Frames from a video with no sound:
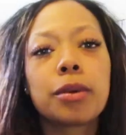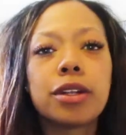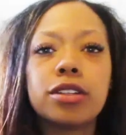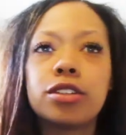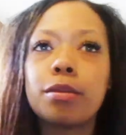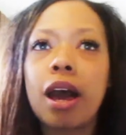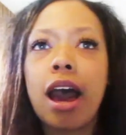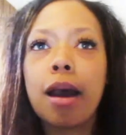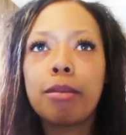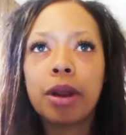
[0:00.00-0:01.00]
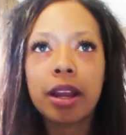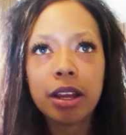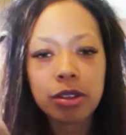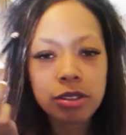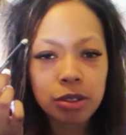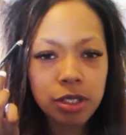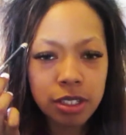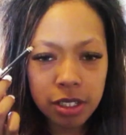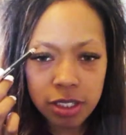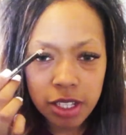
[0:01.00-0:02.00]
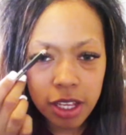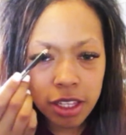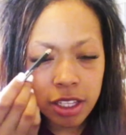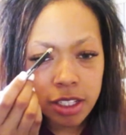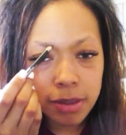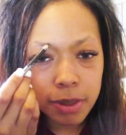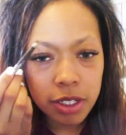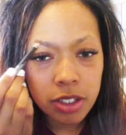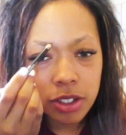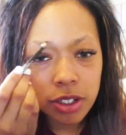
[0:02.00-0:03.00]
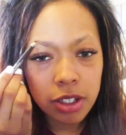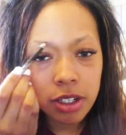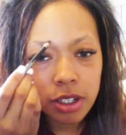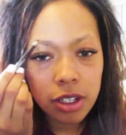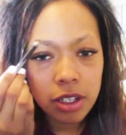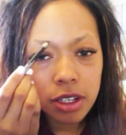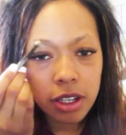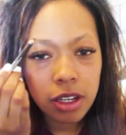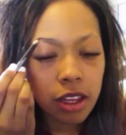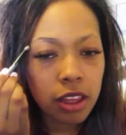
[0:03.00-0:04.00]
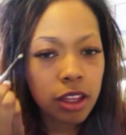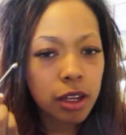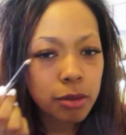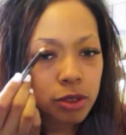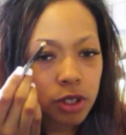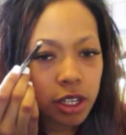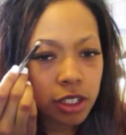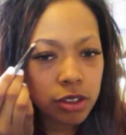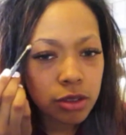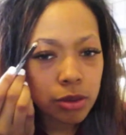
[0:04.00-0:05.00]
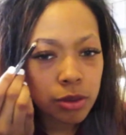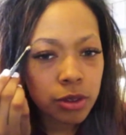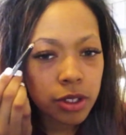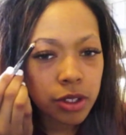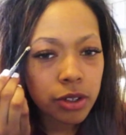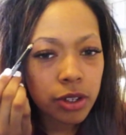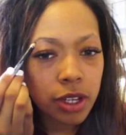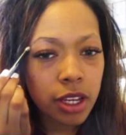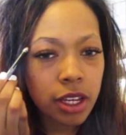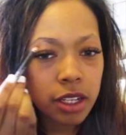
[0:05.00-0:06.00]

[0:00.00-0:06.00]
I'm gonna do my eyebrows. So this is this picture that I'm trying to recreate,